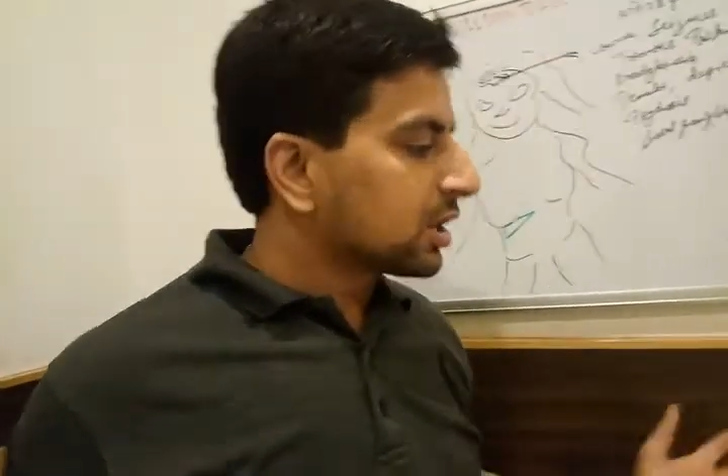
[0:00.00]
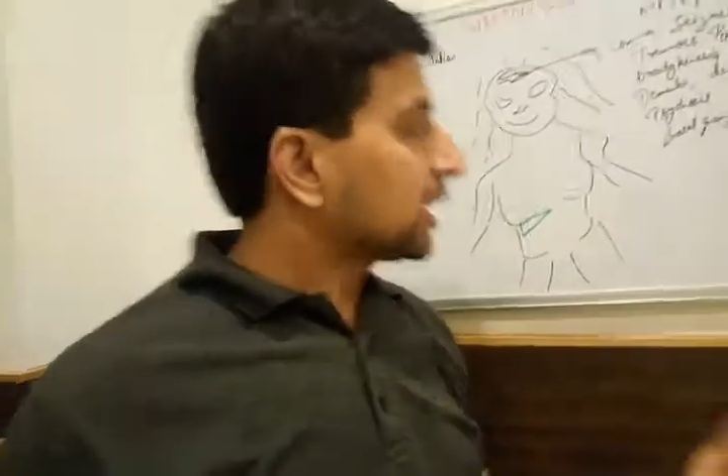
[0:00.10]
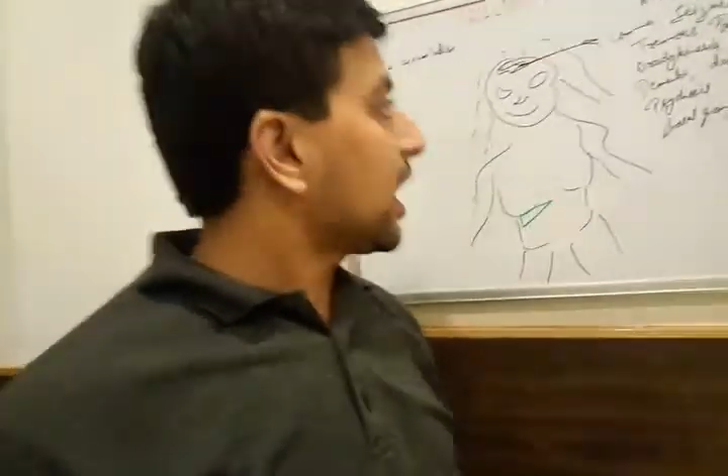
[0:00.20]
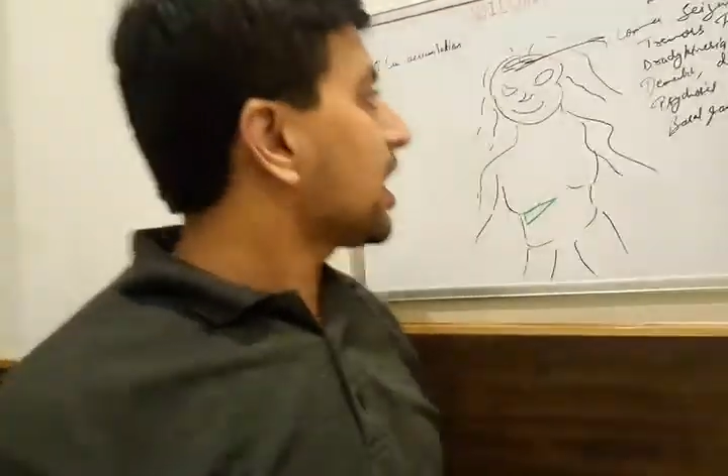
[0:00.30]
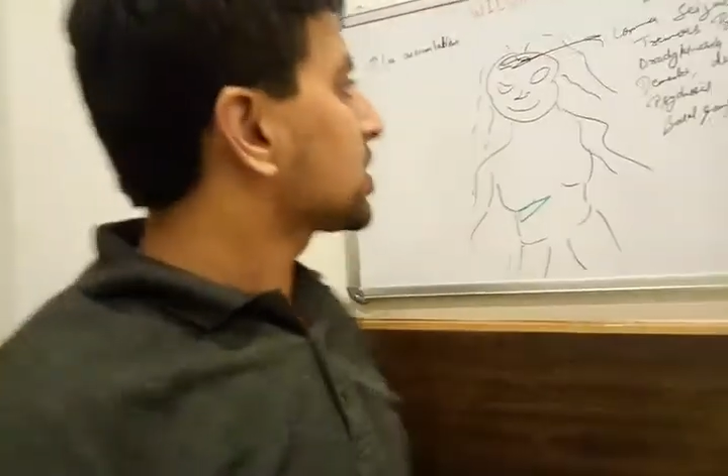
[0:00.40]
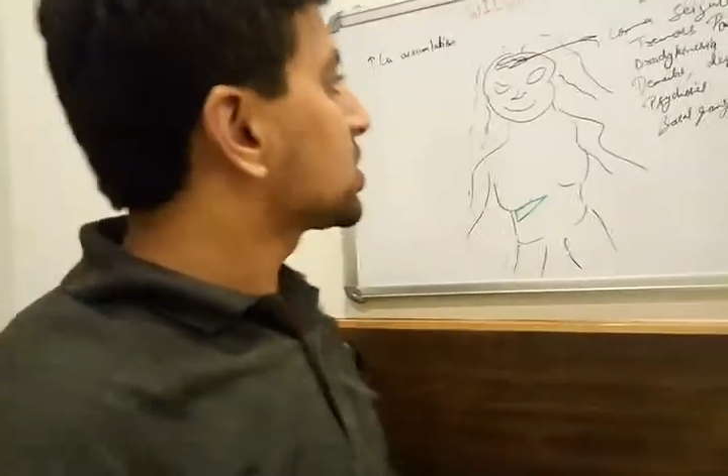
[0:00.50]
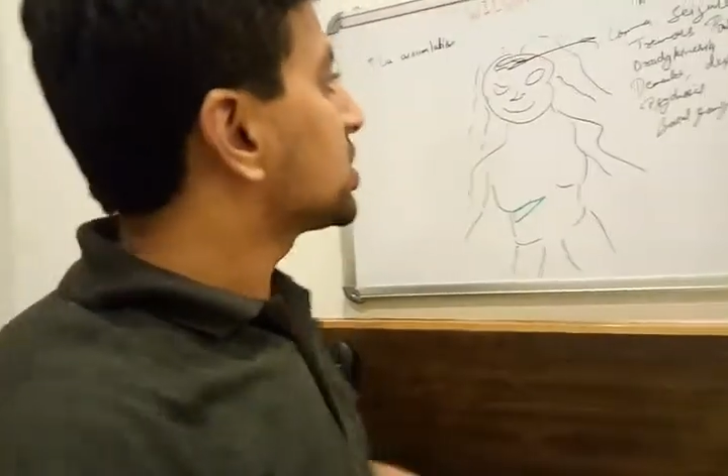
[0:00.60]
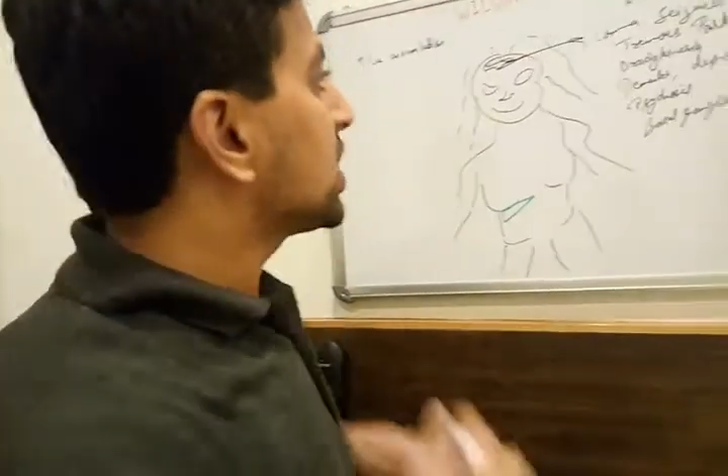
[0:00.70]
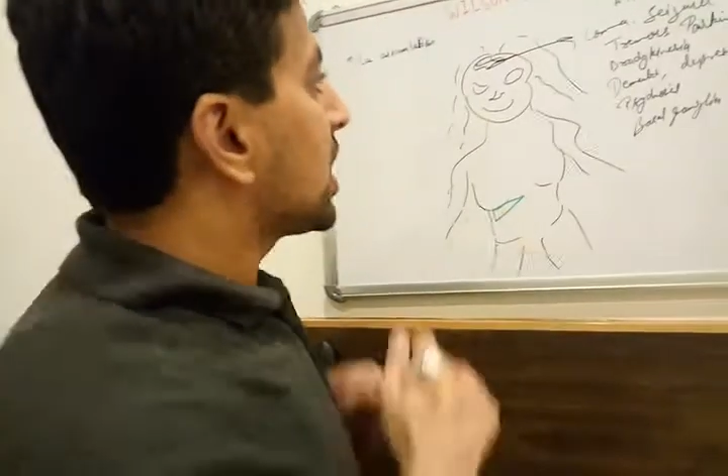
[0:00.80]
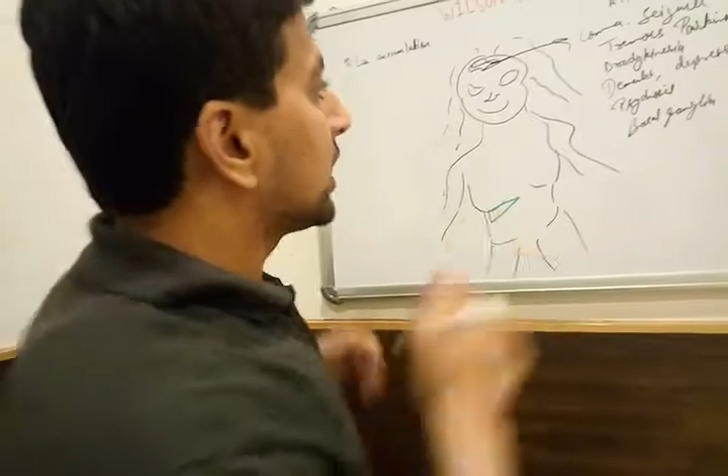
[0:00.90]

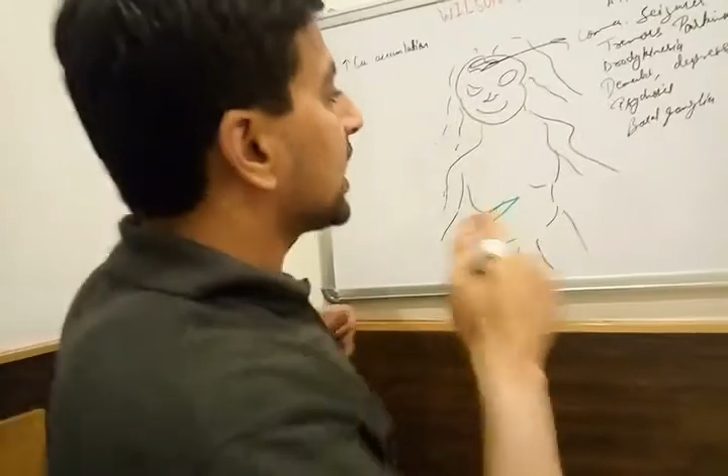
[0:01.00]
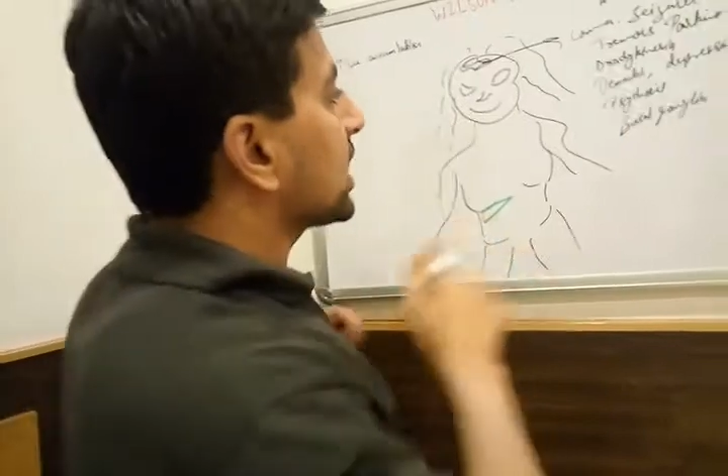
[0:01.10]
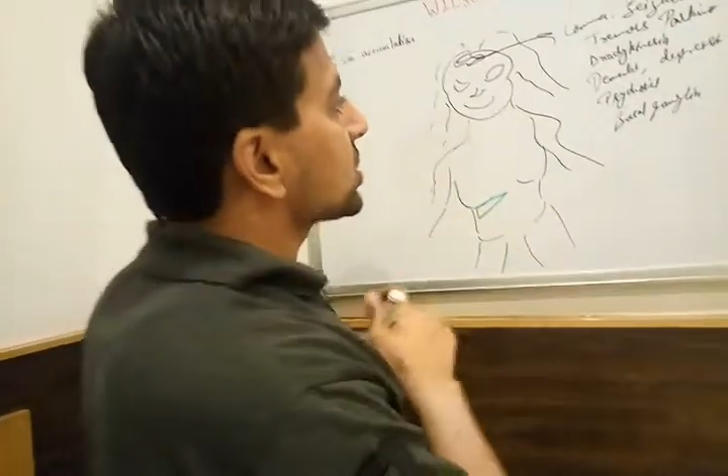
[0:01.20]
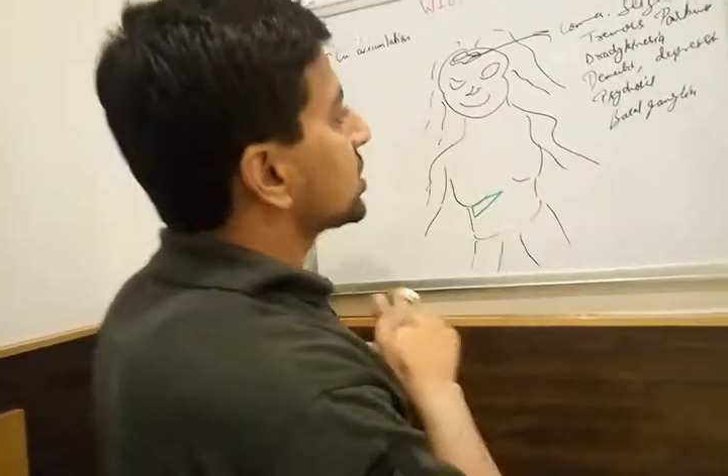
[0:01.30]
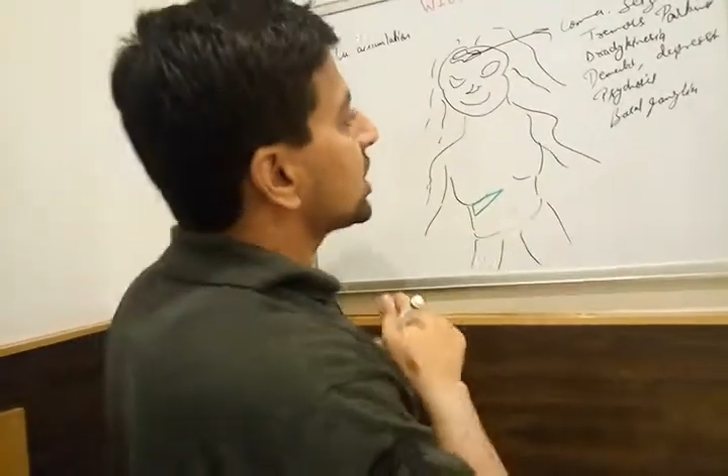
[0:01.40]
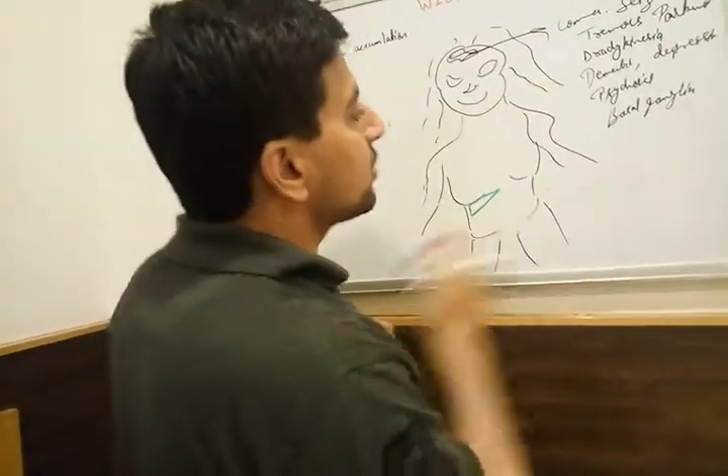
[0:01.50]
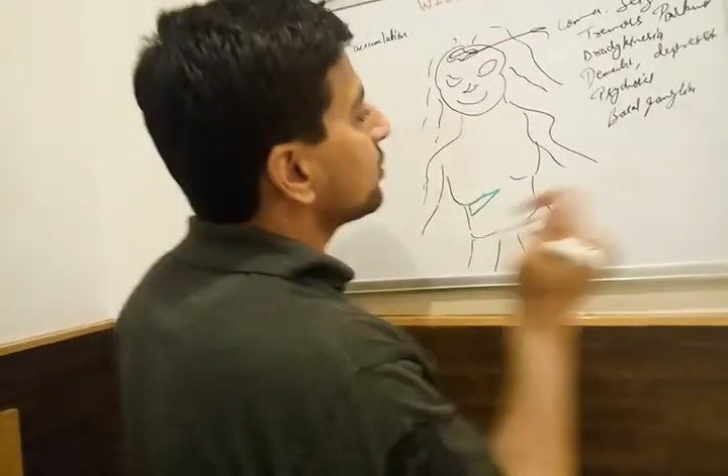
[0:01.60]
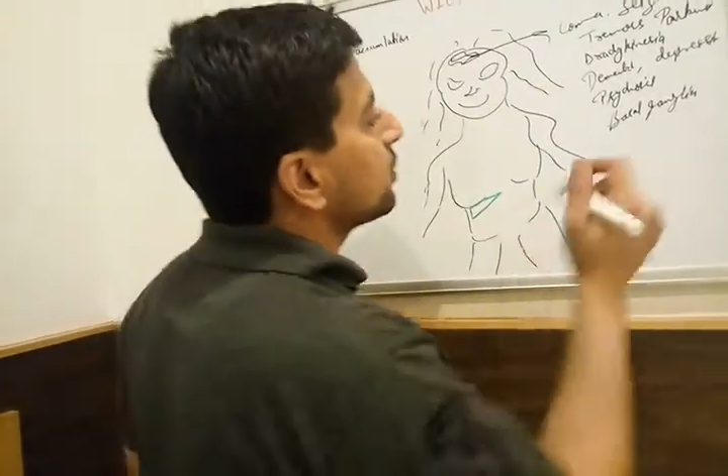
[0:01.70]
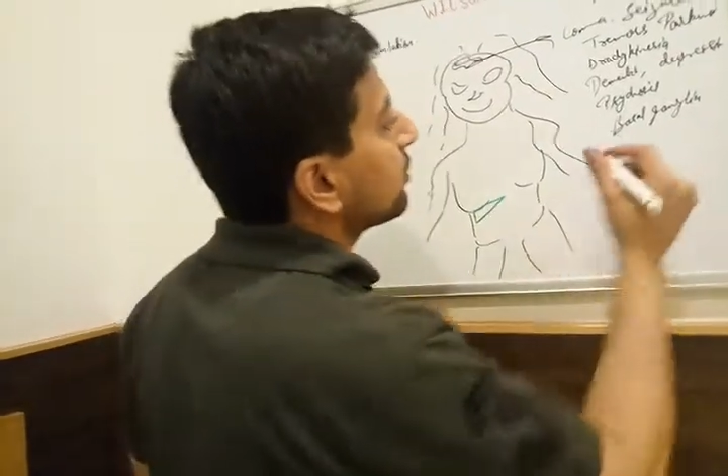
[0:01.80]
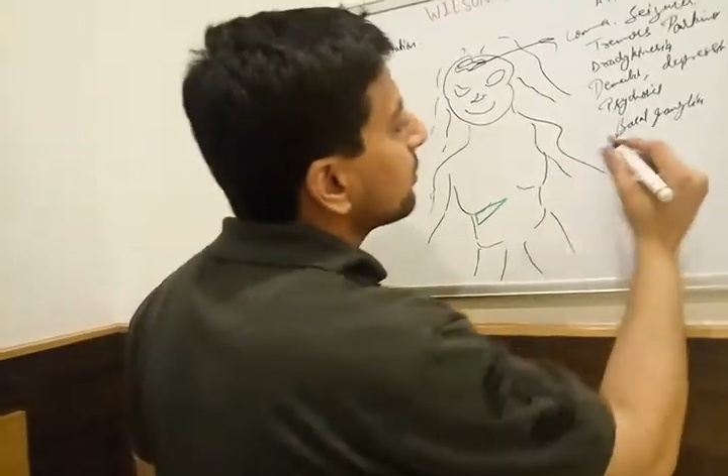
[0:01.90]
ataxia. Ataxia, do
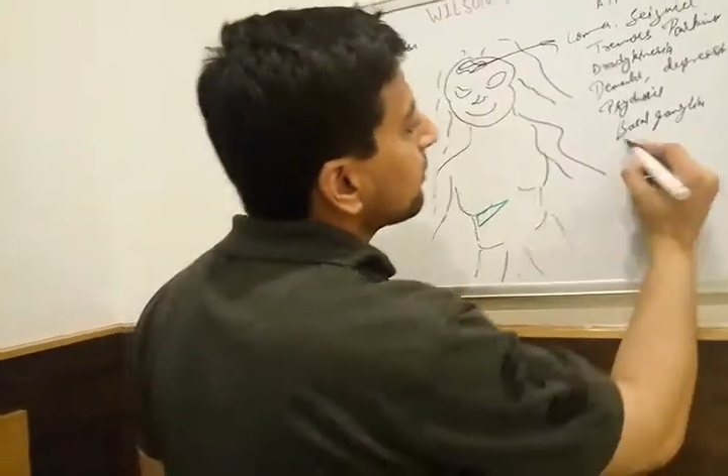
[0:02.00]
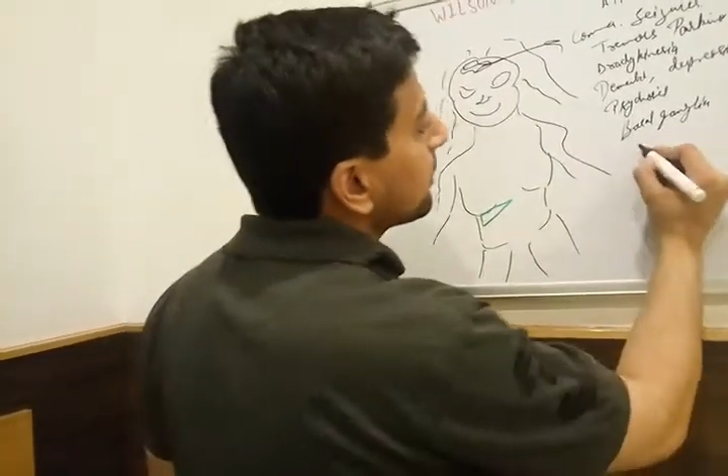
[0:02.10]
you know,